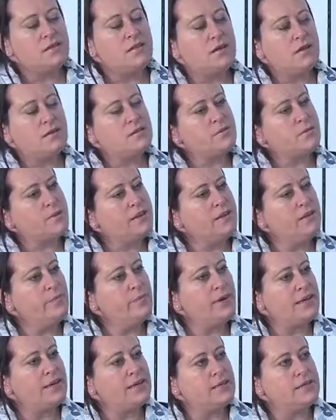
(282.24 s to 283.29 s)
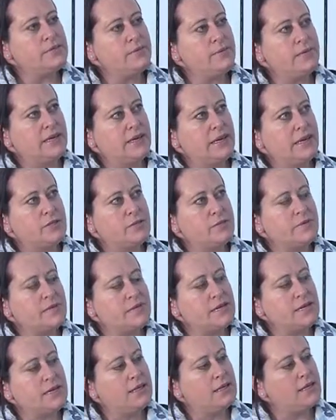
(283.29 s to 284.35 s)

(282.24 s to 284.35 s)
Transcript: Speaking about customer engagement,